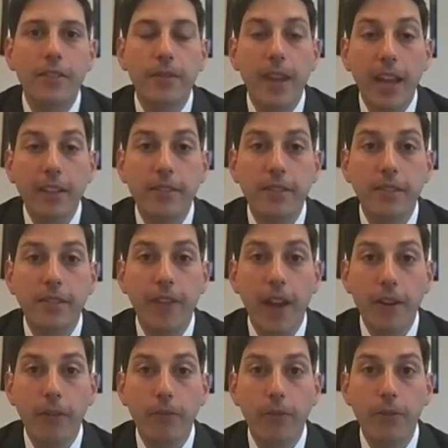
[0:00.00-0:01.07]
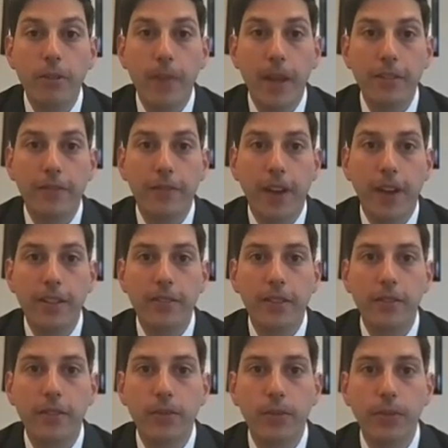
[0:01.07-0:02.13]
So next, the final rule specifies
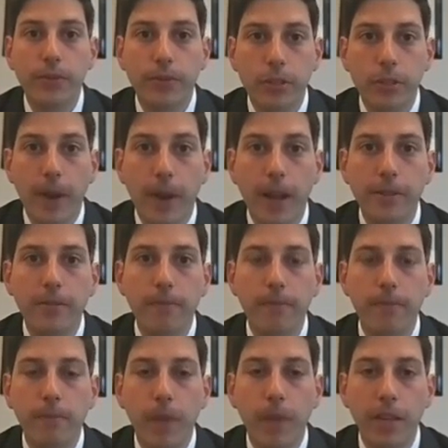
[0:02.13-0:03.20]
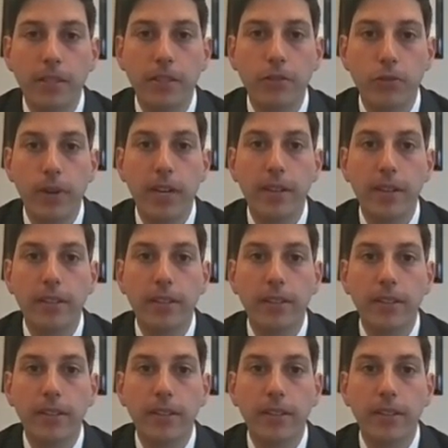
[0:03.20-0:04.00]
a school's response must treat